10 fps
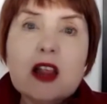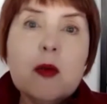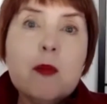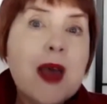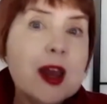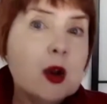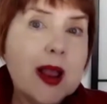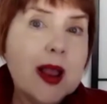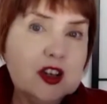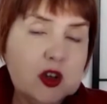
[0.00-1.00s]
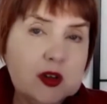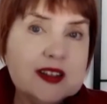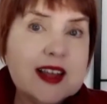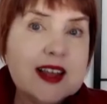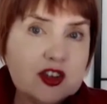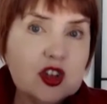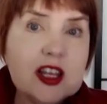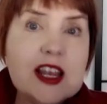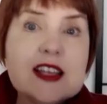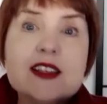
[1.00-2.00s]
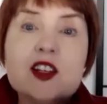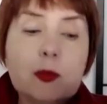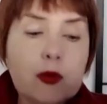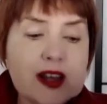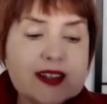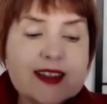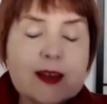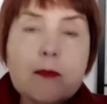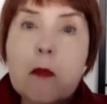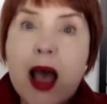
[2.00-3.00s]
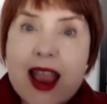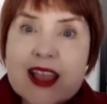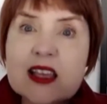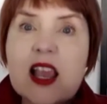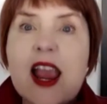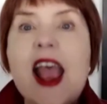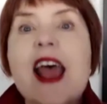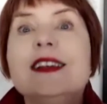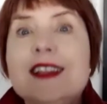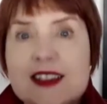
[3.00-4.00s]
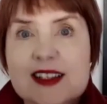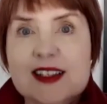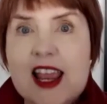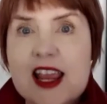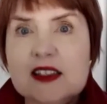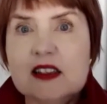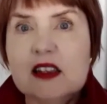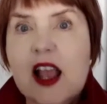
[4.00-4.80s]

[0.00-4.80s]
the better way to do this actually is to press the mic and dictate.